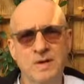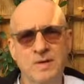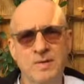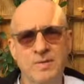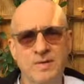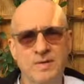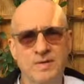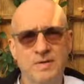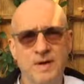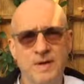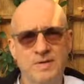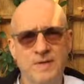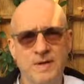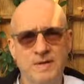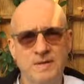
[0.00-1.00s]
whether or
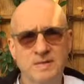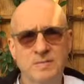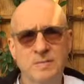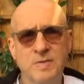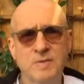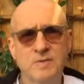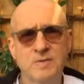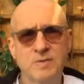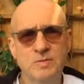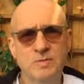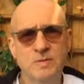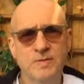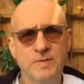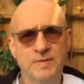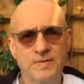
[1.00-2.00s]
not that's
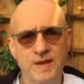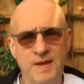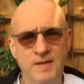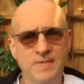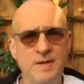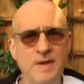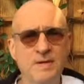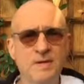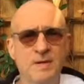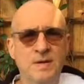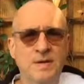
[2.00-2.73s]
mutual, that they then